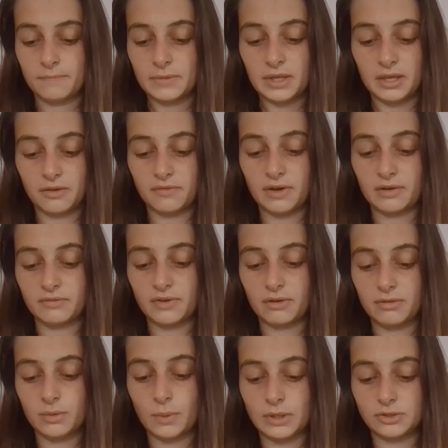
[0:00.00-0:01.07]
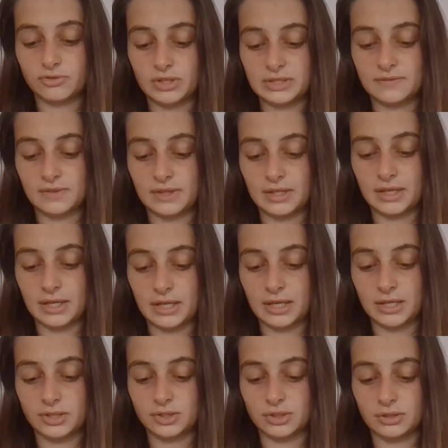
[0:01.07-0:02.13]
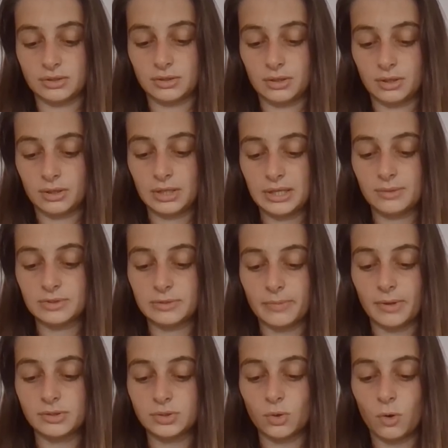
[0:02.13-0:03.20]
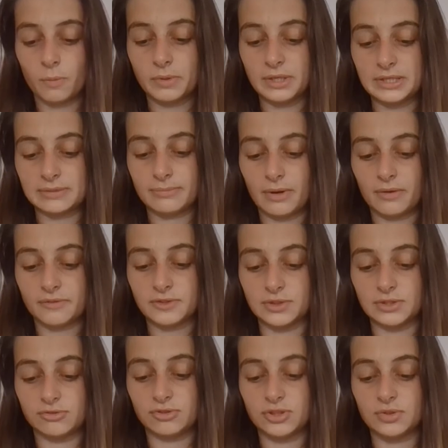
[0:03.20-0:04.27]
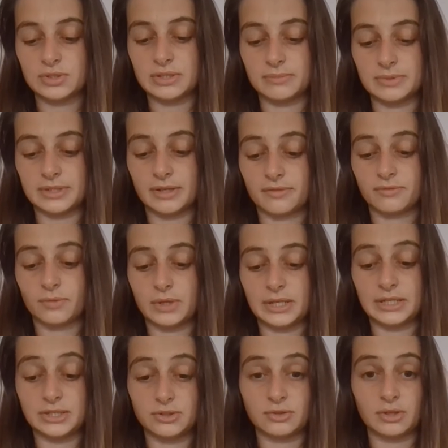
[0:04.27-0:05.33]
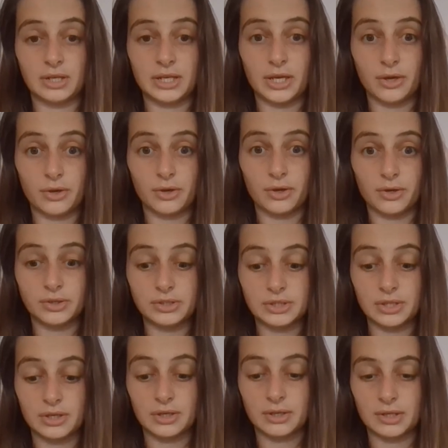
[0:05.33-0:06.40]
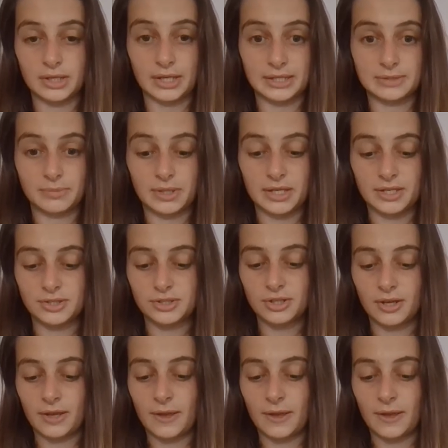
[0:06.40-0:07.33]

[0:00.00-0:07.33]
He felt very well dressed for the occasion. He was about to open his mouth to introduce himself when he suddenly heard... Next page.